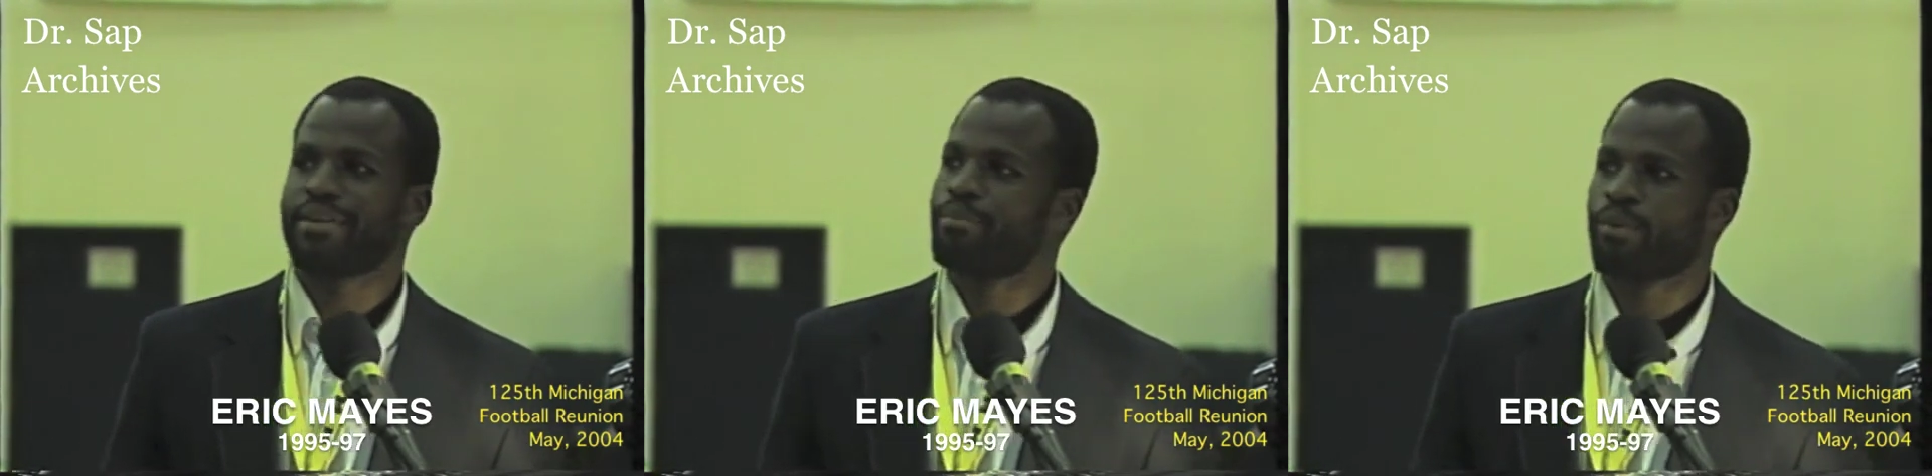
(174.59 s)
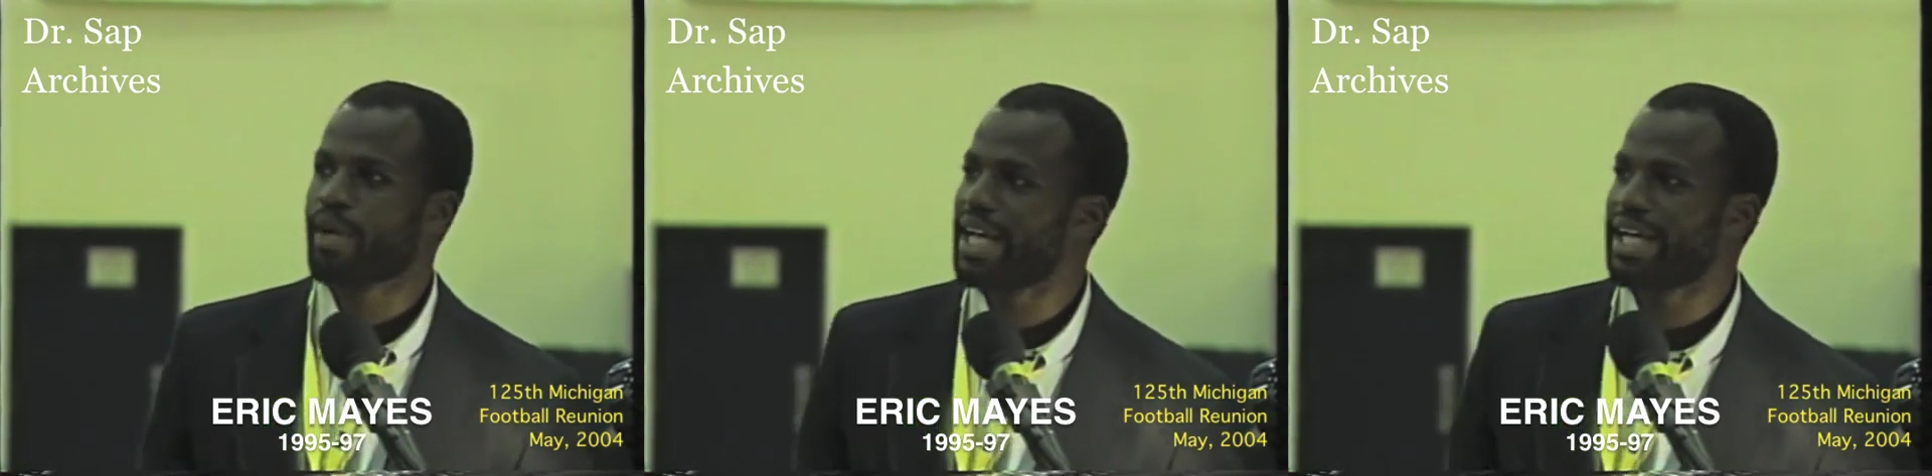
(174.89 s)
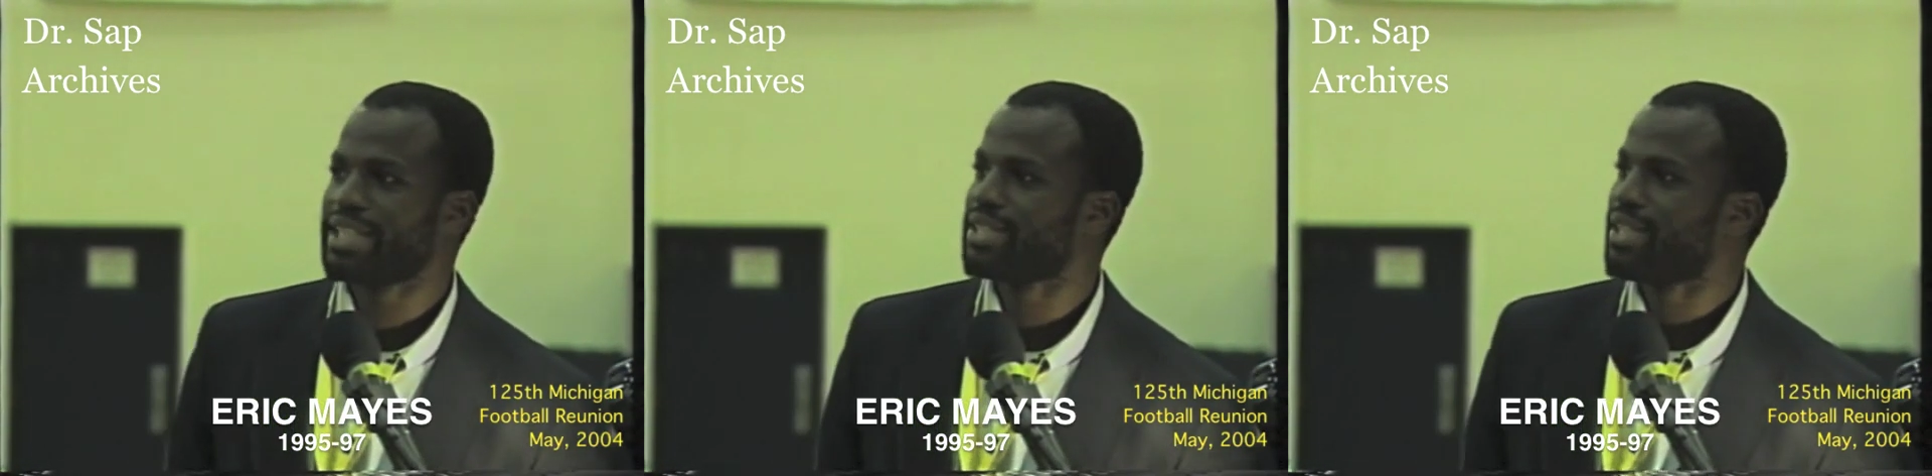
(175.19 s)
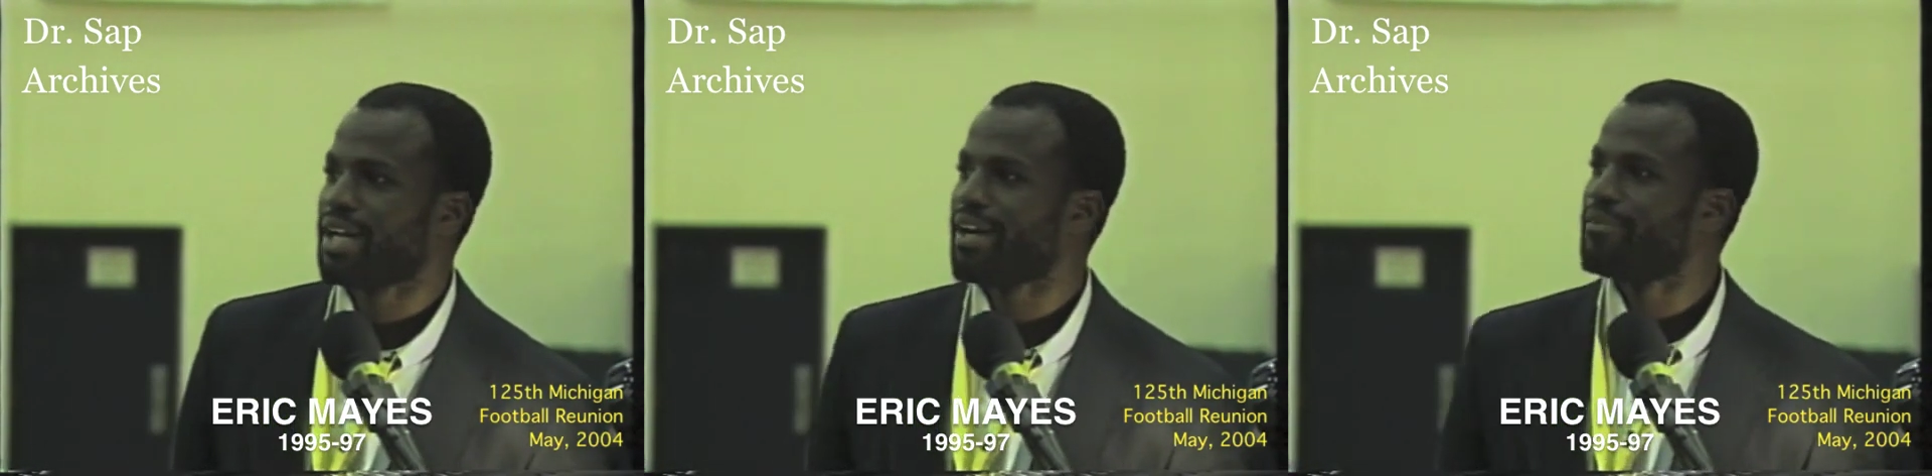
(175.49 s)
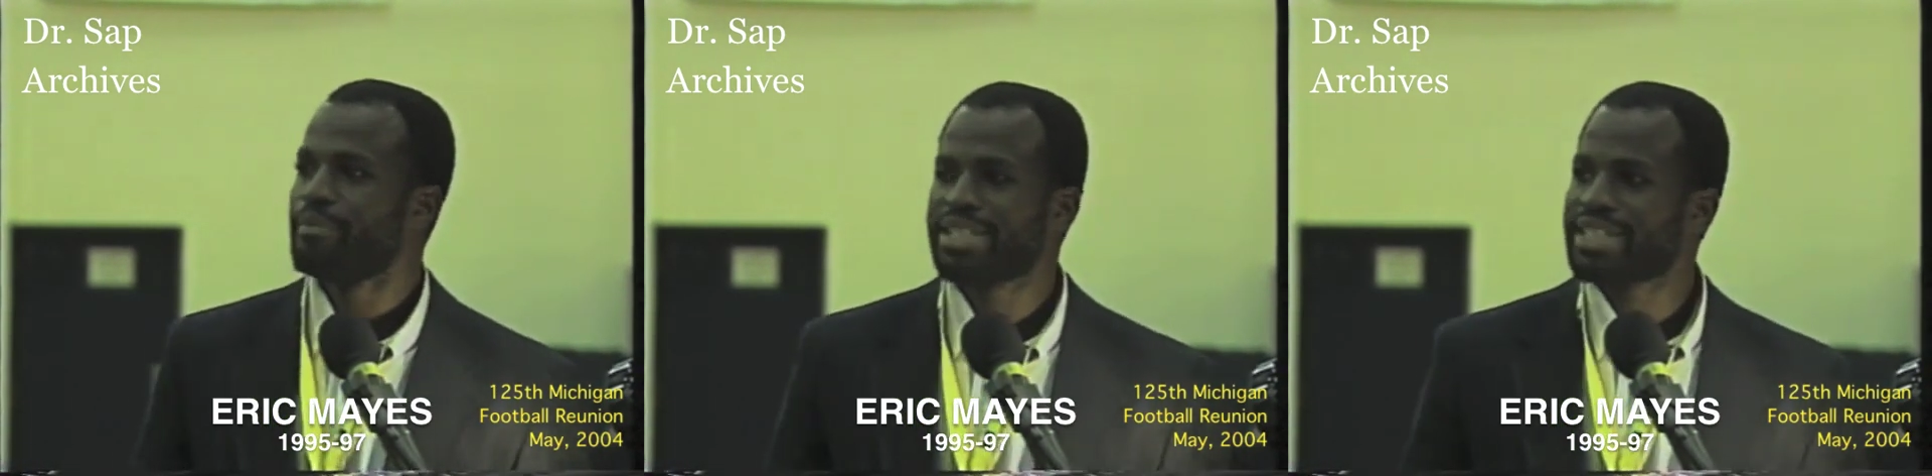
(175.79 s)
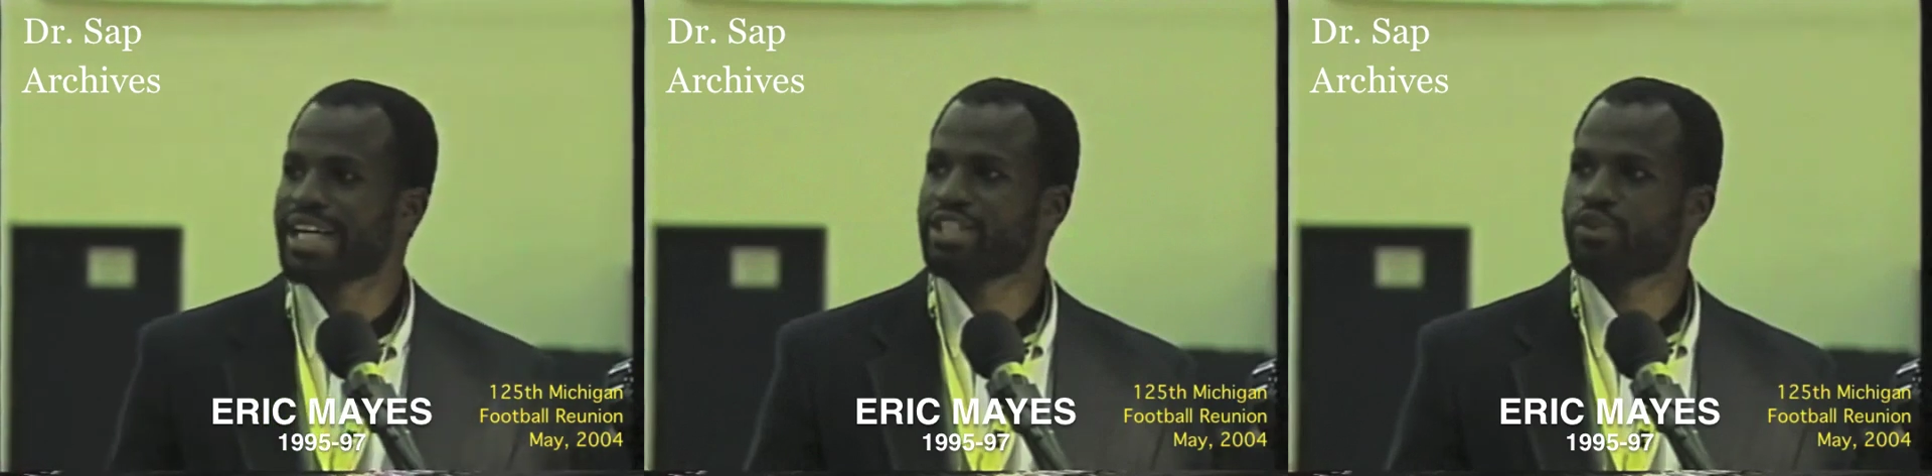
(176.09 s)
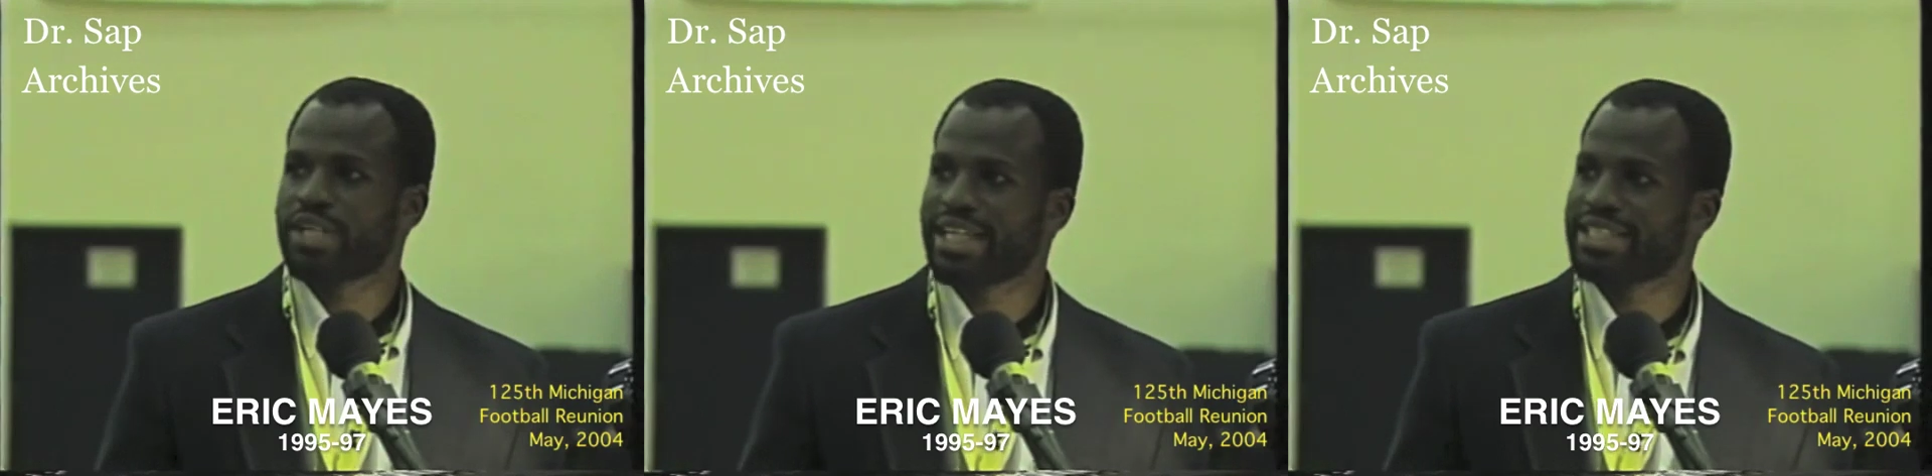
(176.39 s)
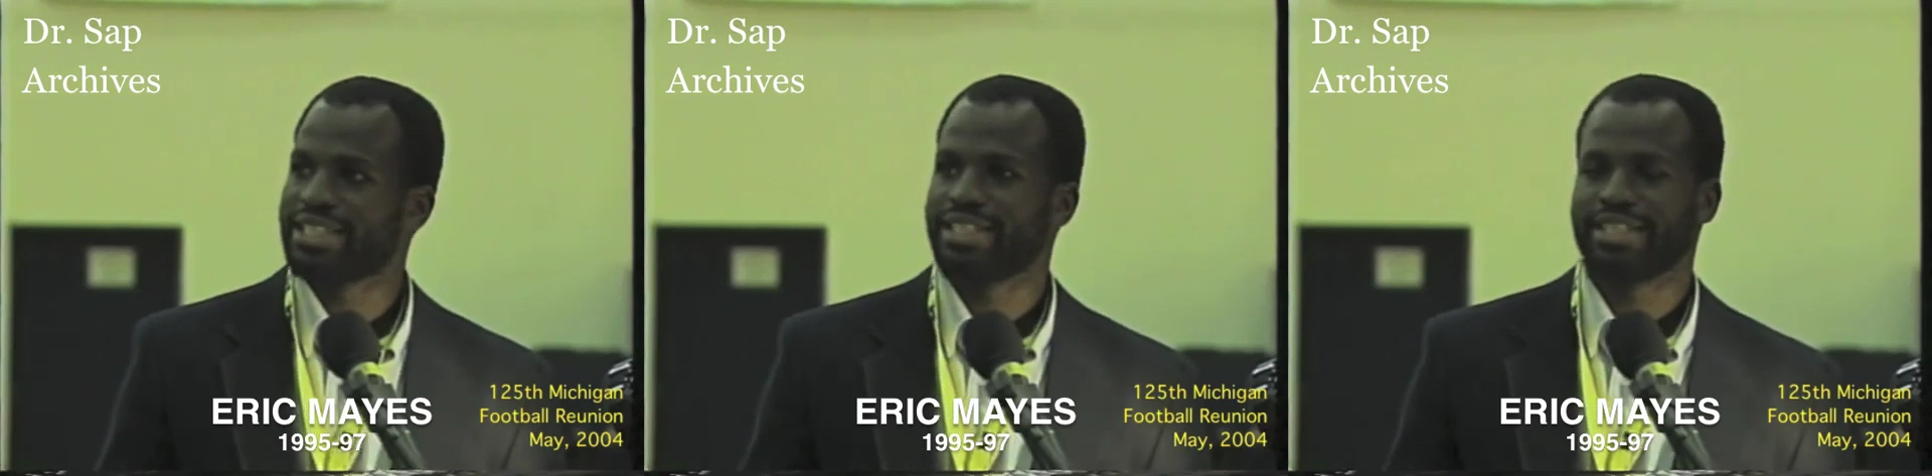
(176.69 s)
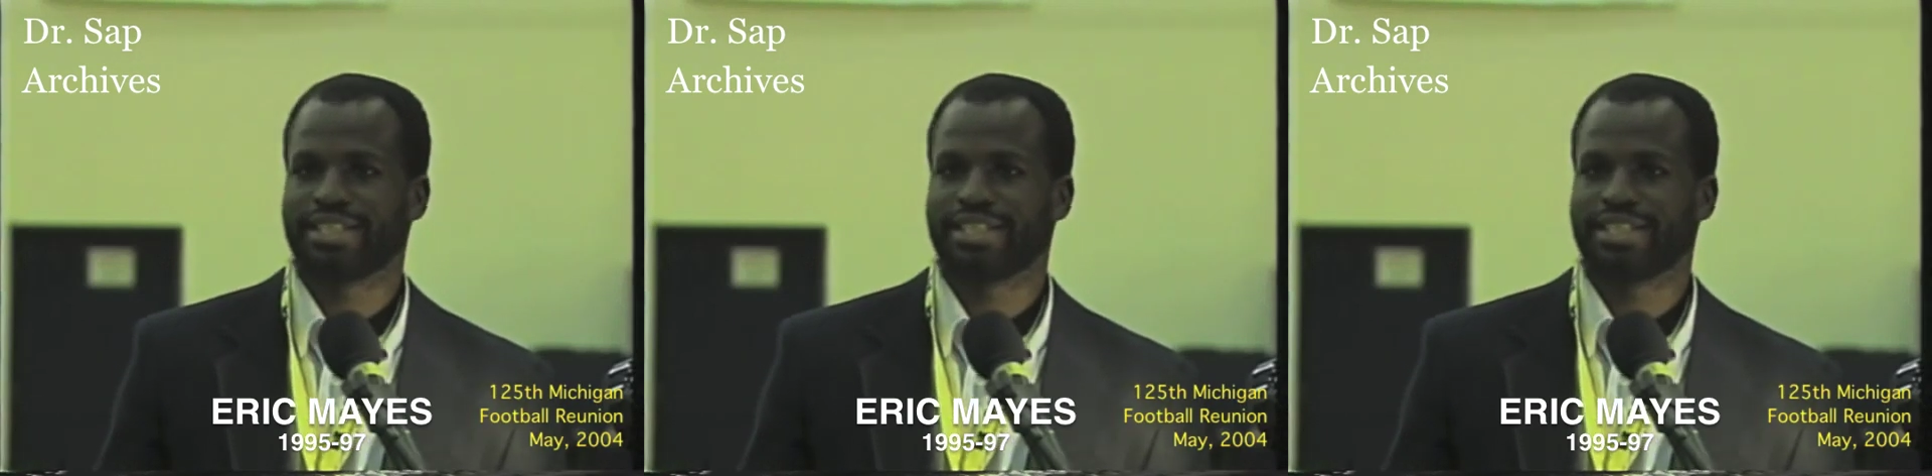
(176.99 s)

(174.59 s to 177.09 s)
bridge of Michigan tradition